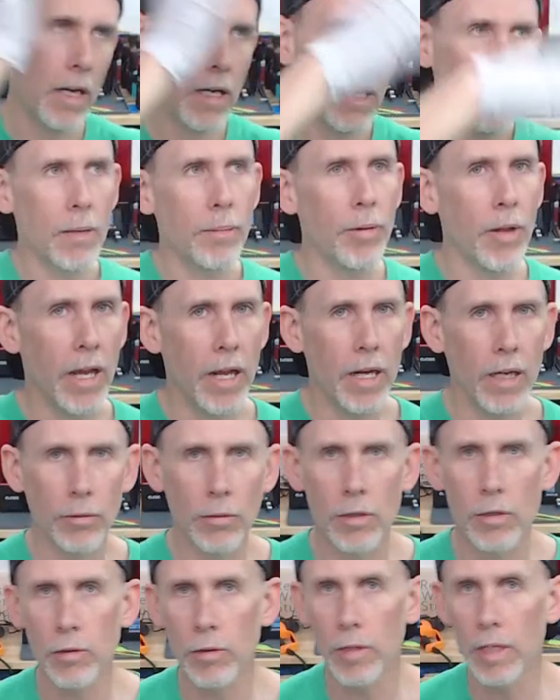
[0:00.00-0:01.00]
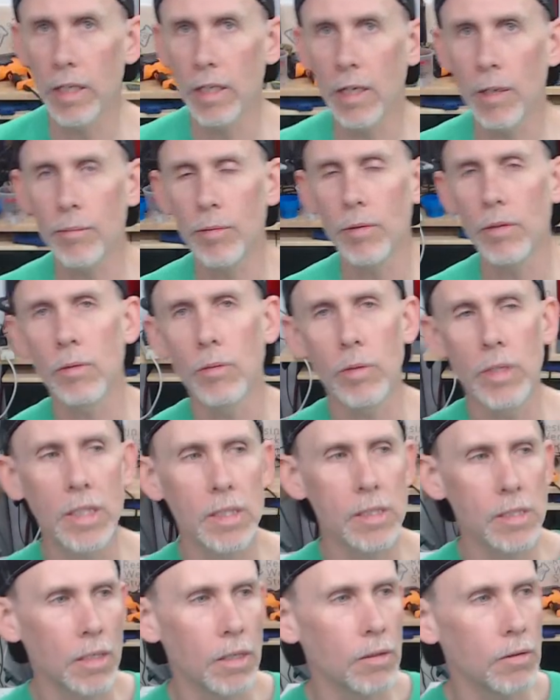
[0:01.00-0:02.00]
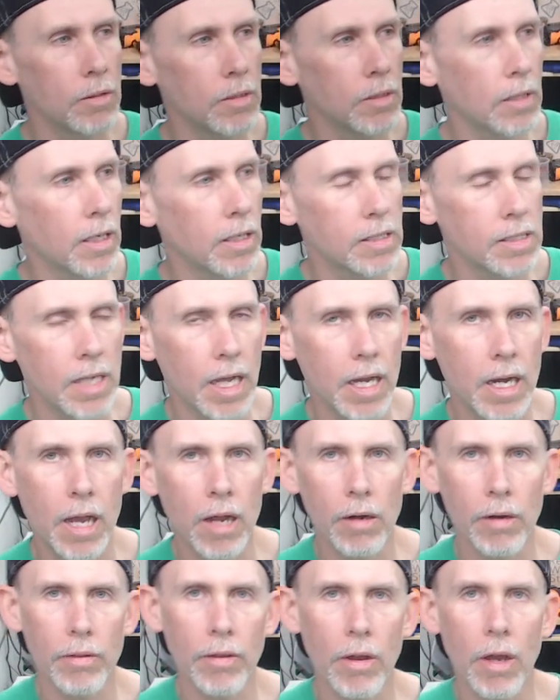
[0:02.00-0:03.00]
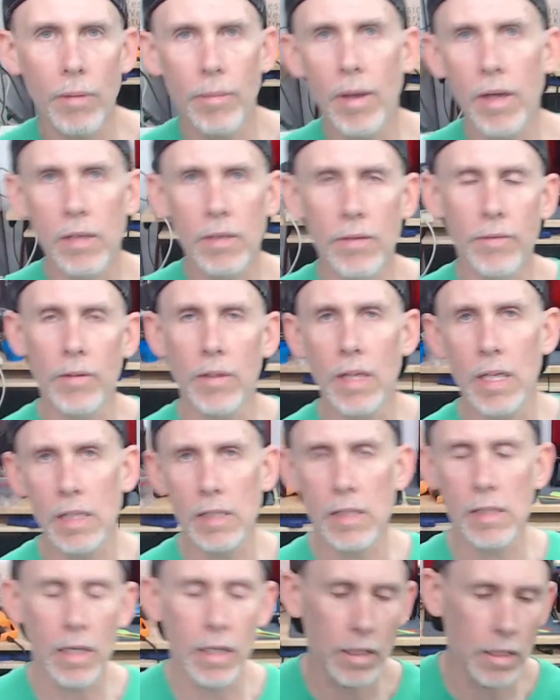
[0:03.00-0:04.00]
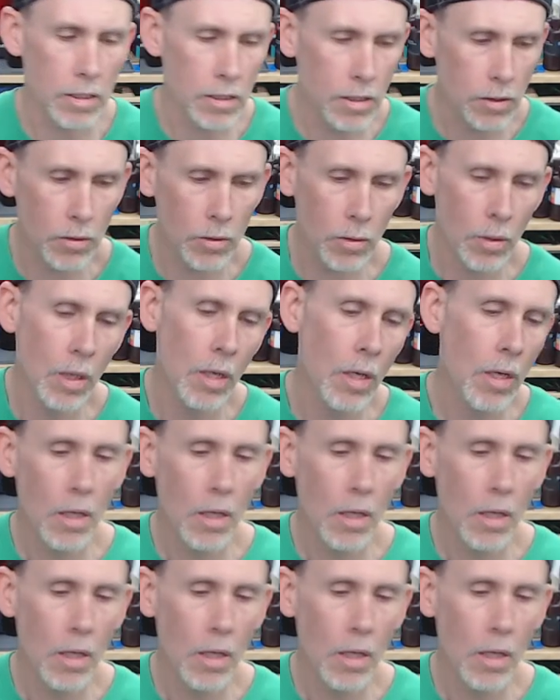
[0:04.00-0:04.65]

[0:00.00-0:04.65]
I did a planning retreat a couple of weeks ago and kind of sat down and thought about different things that I could do,